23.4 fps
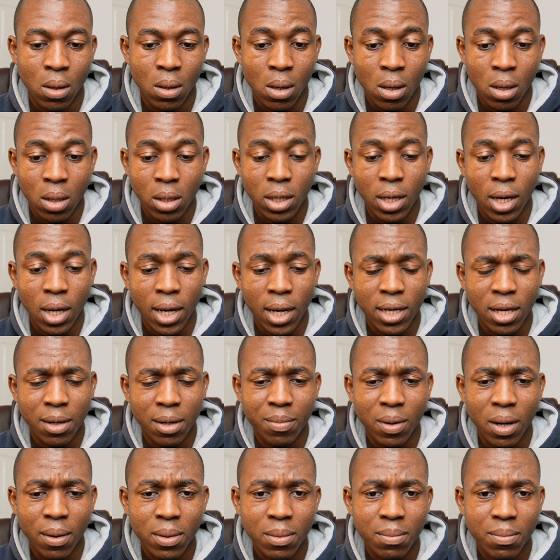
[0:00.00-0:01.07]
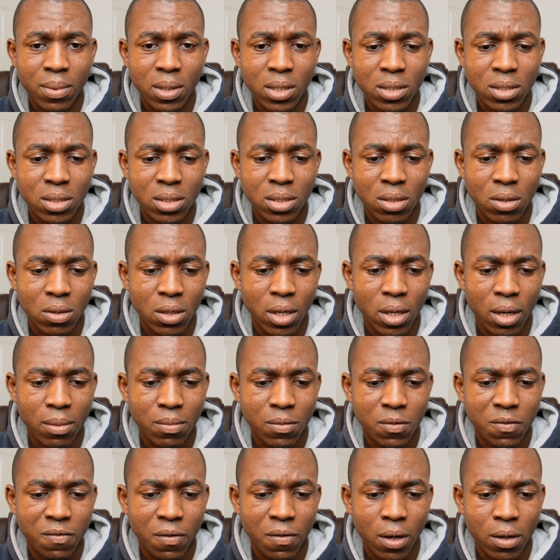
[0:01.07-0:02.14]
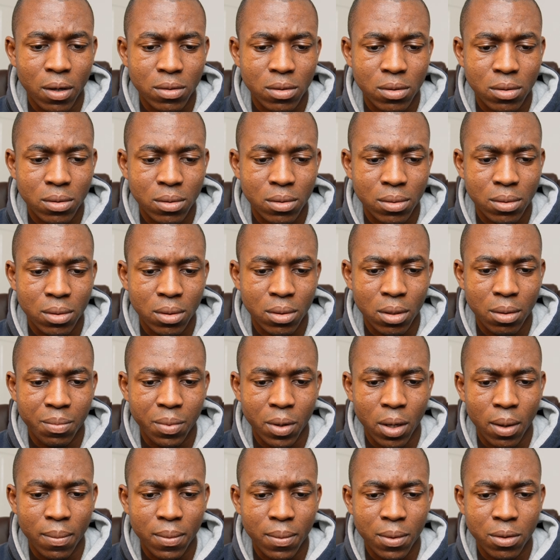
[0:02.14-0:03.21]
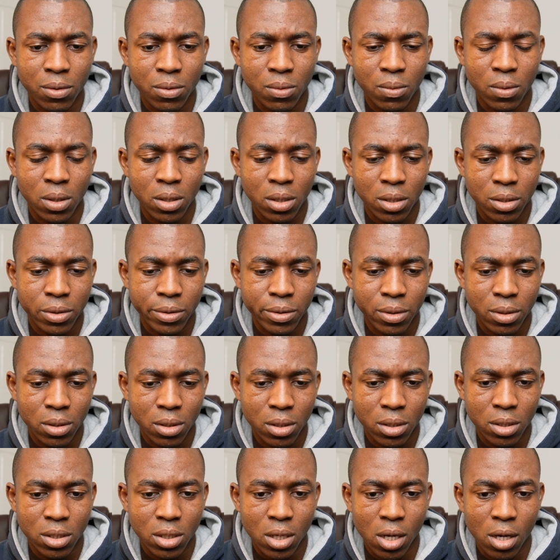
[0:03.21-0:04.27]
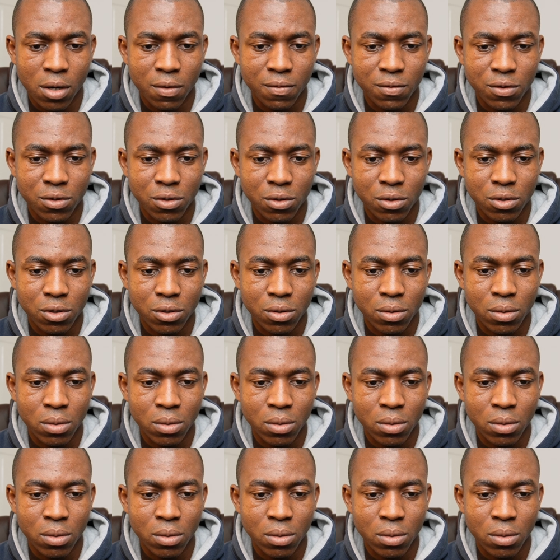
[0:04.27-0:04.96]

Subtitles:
Yeah, they're probably blitzing out their move out. They probably know what they're doing in this kind of structure.